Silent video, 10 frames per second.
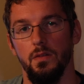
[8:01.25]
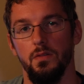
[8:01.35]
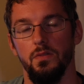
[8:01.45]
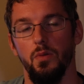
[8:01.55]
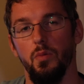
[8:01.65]

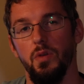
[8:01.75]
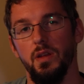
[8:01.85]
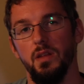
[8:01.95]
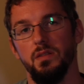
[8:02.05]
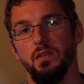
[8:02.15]
So we want to
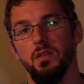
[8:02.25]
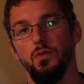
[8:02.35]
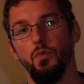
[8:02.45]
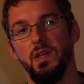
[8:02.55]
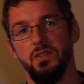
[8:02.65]
consider
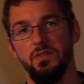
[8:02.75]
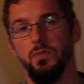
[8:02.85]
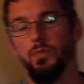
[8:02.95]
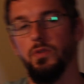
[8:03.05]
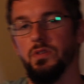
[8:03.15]
the weight
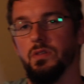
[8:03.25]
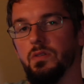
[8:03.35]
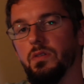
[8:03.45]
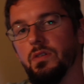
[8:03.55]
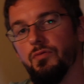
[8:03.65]
distribution
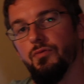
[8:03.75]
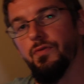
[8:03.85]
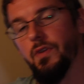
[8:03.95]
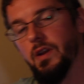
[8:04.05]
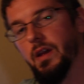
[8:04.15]
on the
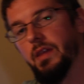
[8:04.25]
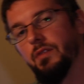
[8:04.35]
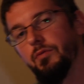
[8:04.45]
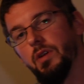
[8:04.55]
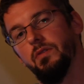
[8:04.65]
front and
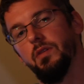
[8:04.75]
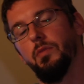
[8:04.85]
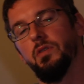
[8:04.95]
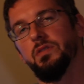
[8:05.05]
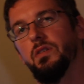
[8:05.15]
the rear of the
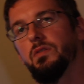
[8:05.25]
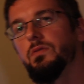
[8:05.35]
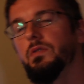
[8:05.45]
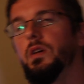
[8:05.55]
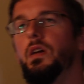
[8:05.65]

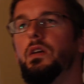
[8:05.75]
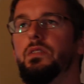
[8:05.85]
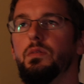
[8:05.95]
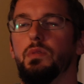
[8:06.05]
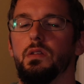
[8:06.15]
motorcycle.
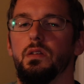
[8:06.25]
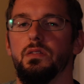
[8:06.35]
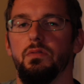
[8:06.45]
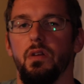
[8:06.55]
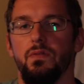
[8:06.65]
Typically
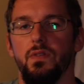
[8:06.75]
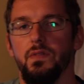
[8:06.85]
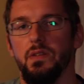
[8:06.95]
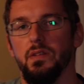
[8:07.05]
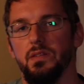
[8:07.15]
it's around
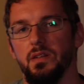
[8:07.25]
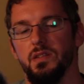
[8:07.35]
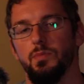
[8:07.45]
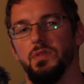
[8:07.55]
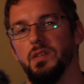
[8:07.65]
50 to
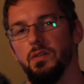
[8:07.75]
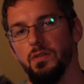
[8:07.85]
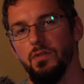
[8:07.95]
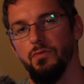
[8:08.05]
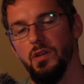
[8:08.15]
60%
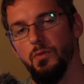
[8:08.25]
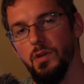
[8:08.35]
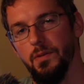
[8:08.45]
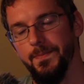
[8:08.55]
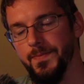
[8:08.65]
on the rear
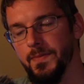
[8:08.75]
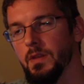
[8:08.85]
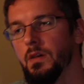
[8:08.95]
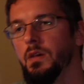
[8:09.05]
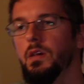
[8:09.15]
wheel.
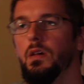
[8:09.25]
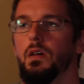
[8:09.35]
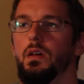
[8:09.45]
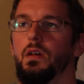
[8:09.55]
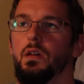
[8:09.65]

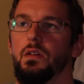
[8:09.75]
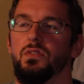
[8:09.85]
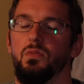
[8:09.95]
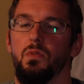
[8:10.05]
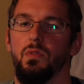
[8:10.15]

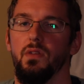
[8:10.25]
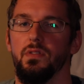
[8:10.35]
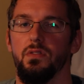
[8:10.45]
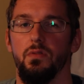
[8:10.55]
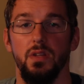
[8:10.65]
Assuming we have a
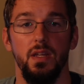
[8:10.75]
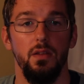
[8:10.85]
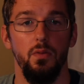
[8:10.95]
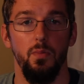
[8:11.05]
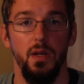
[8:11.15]
200
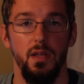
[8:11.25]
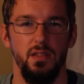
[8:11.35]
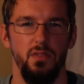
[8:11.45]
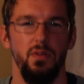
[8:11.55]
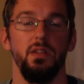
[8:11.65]
kilo bike,
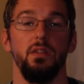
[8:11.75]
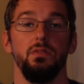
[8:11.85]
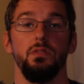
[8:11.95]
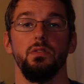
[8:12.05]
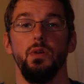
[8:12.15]
it's around
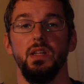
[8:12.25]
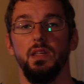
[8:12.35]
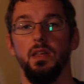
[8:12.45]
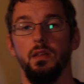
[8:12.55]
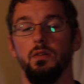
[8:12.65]
120
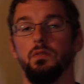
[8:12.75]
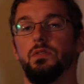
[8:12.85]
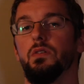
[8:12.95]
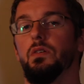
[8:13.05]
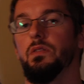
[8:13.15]

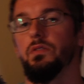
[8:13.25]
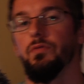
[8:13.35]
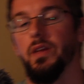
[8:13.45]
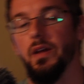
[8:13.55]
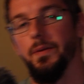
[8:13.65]
kilos on the
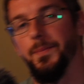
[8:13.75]
rear.